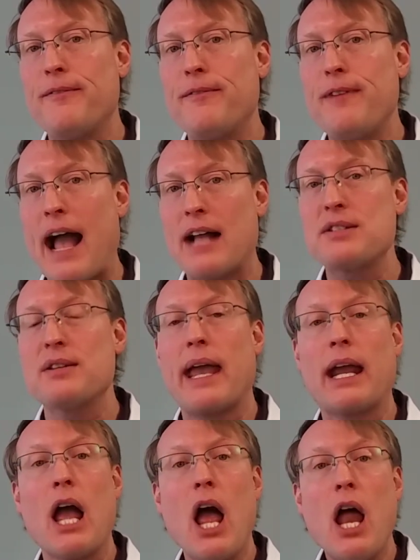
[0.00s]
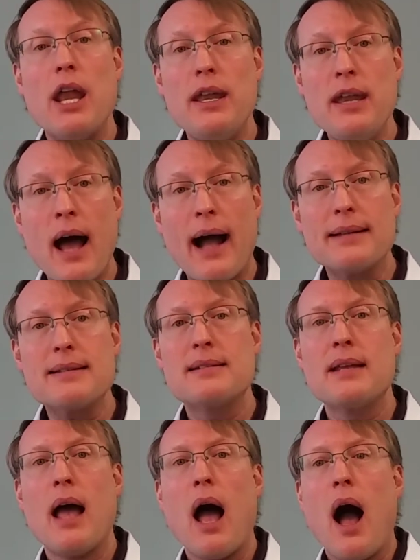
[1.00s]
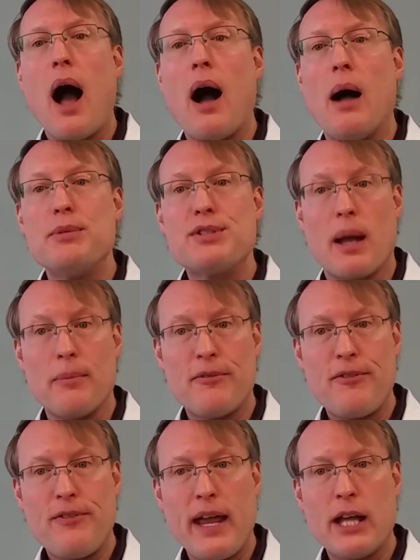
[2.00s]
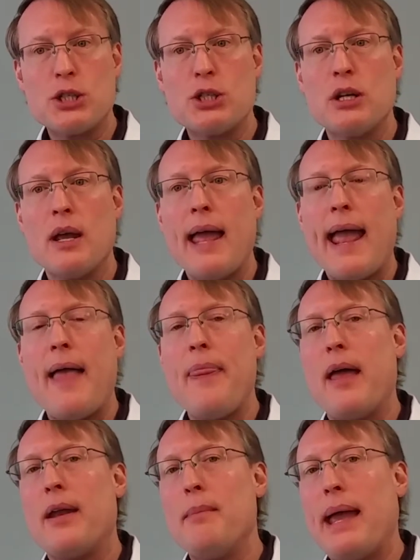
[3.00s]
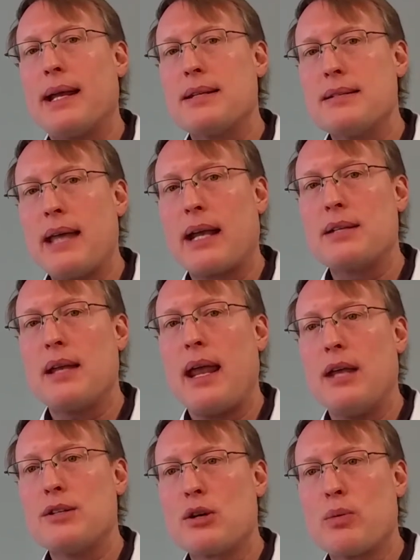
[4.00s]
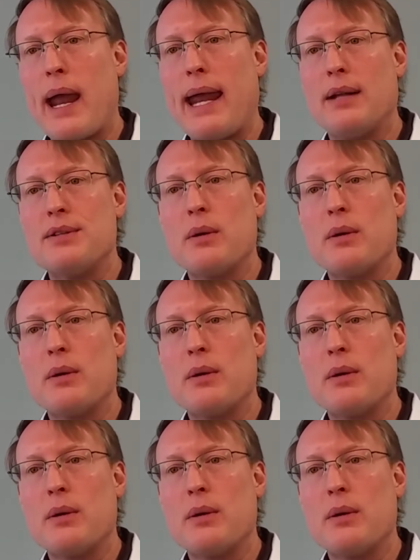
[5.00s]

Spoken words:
fats like nuts, some fish, and then omega-6 is grains.